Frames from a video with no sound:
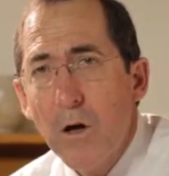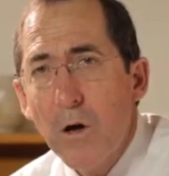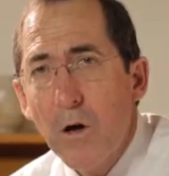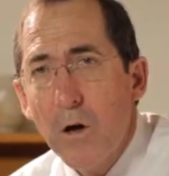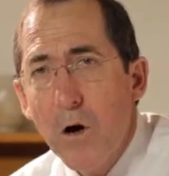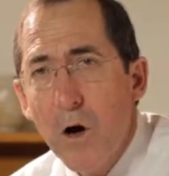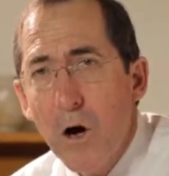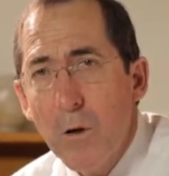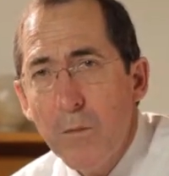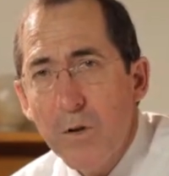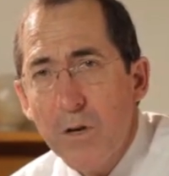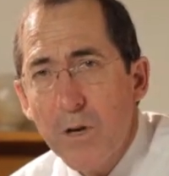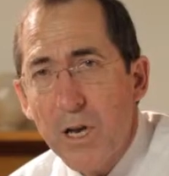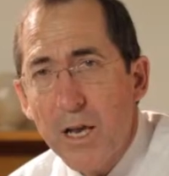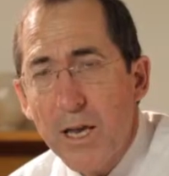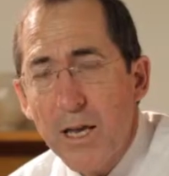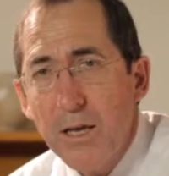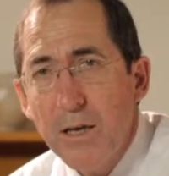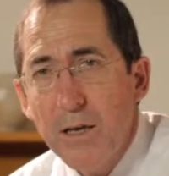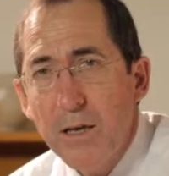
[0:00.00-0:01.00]

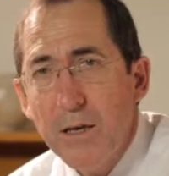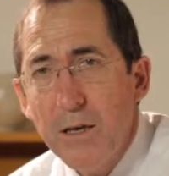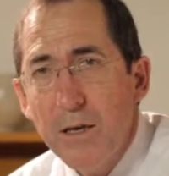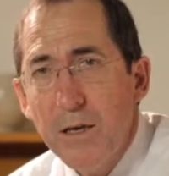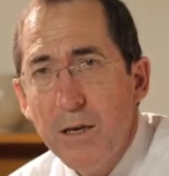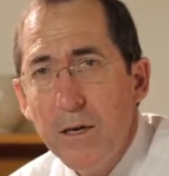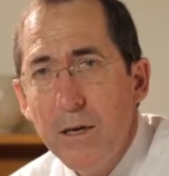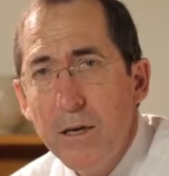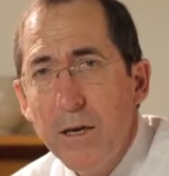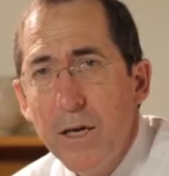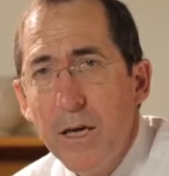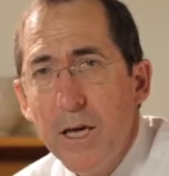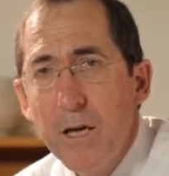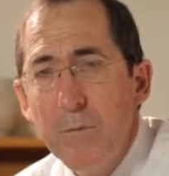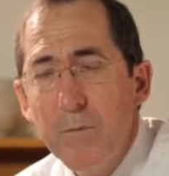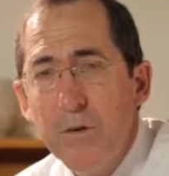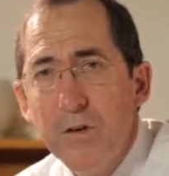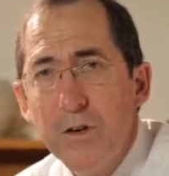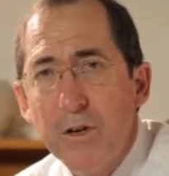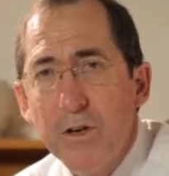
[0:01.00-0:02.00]
Commonly,
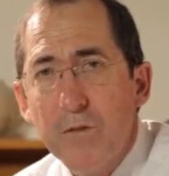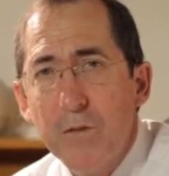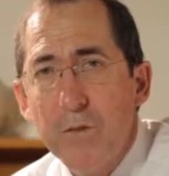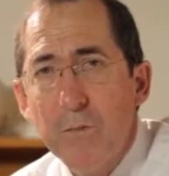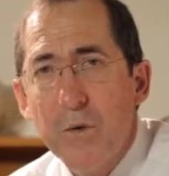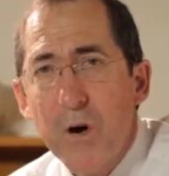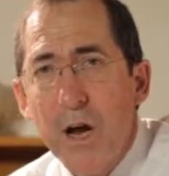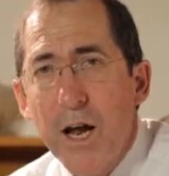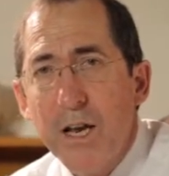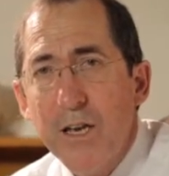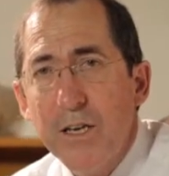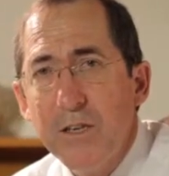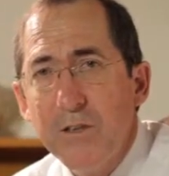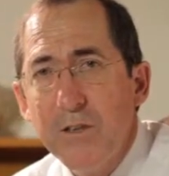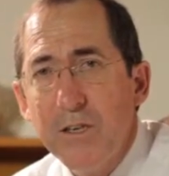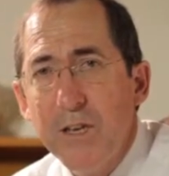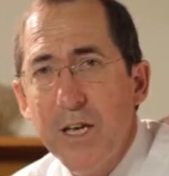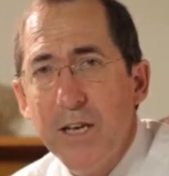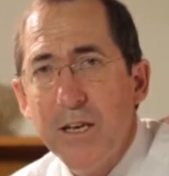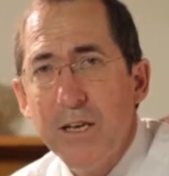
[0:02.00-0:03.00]
imaging of the brain is
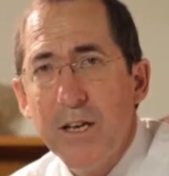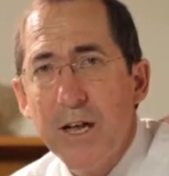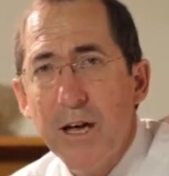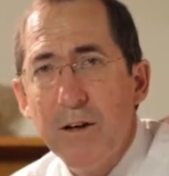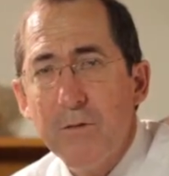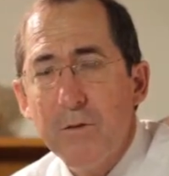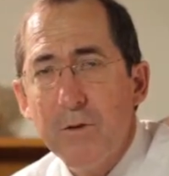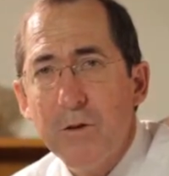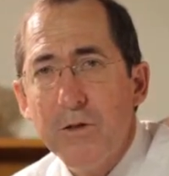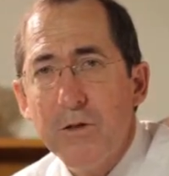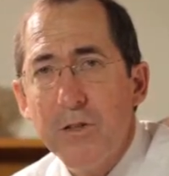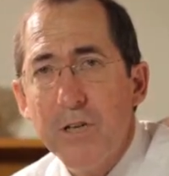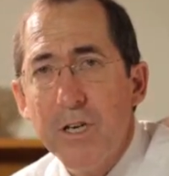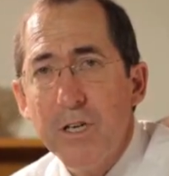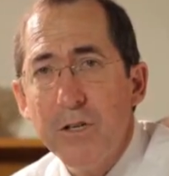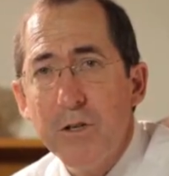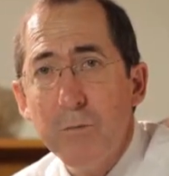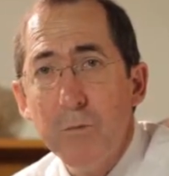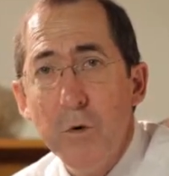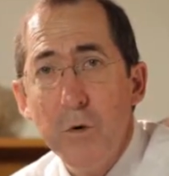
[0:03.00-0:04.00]
needed after a
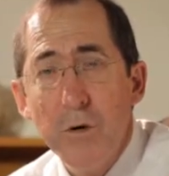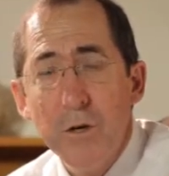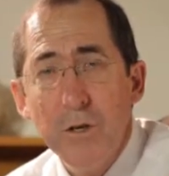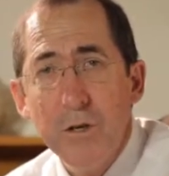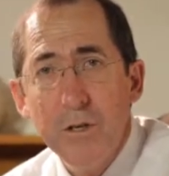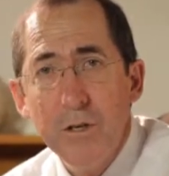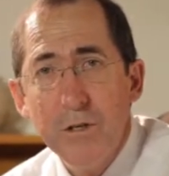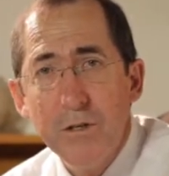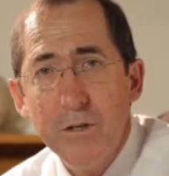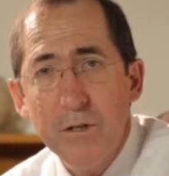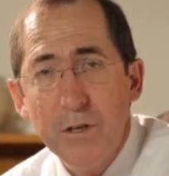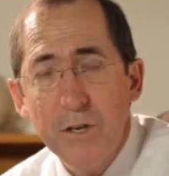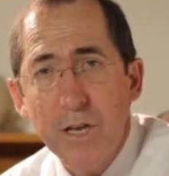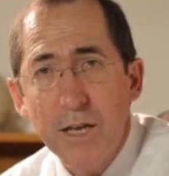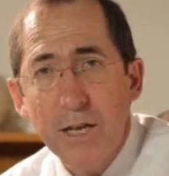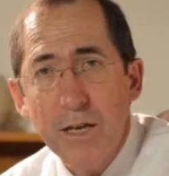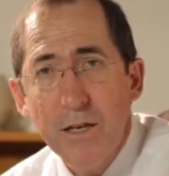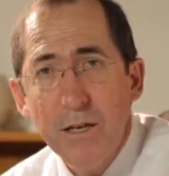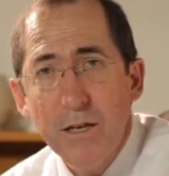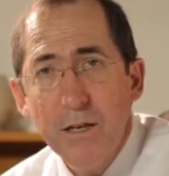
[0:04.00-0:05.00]
seizure more urgently,
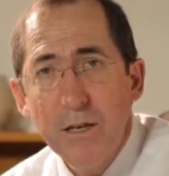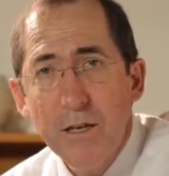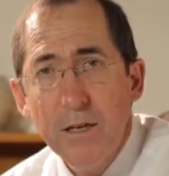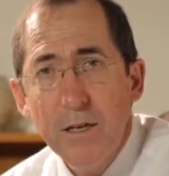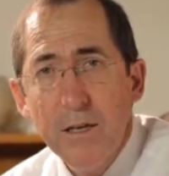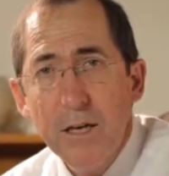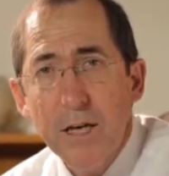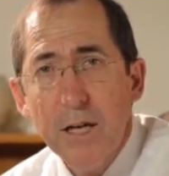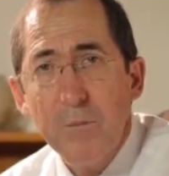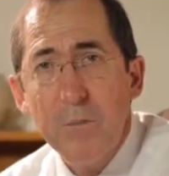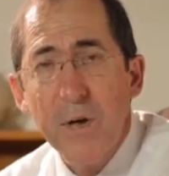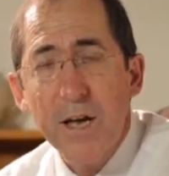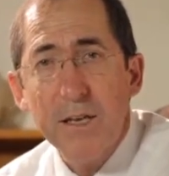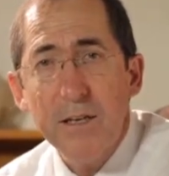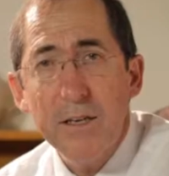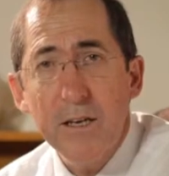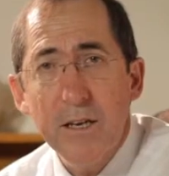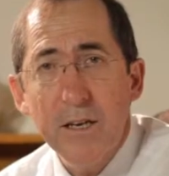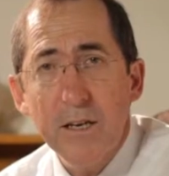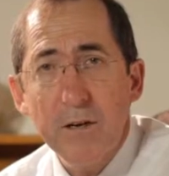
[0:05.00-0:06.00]
and
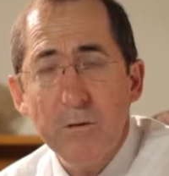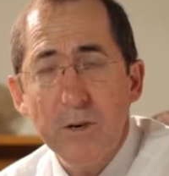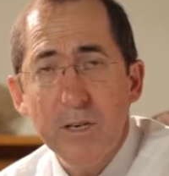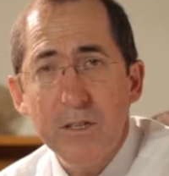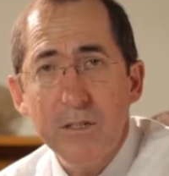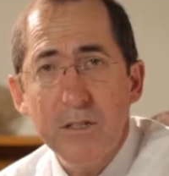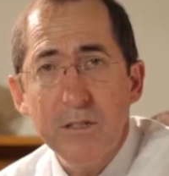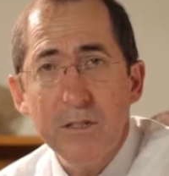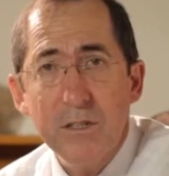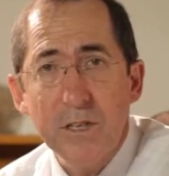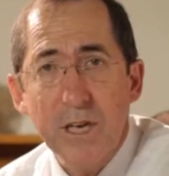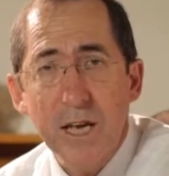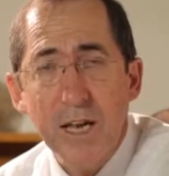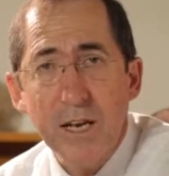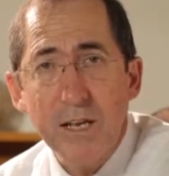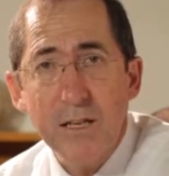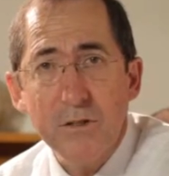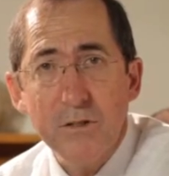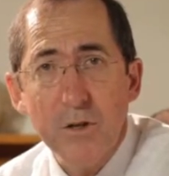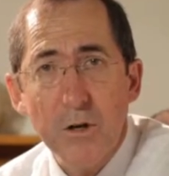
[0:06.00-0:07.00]
magnetic resonance
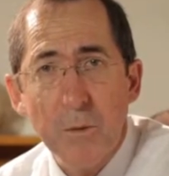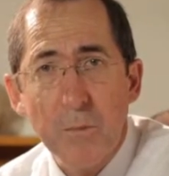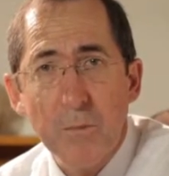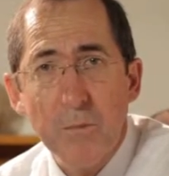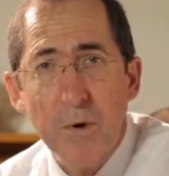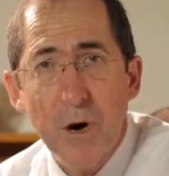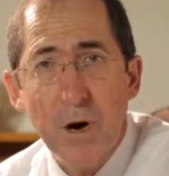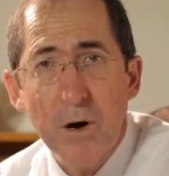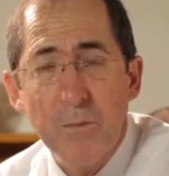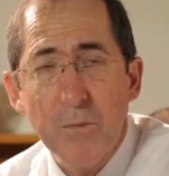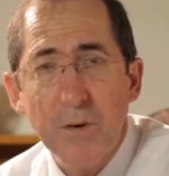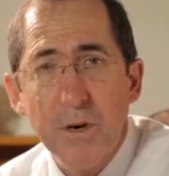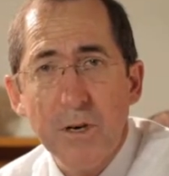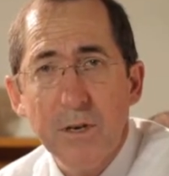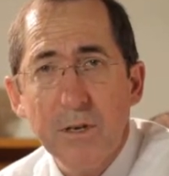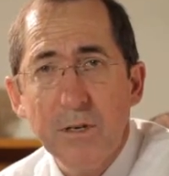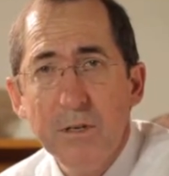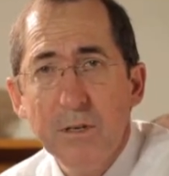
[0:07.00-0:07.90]
scanning is not appropriate.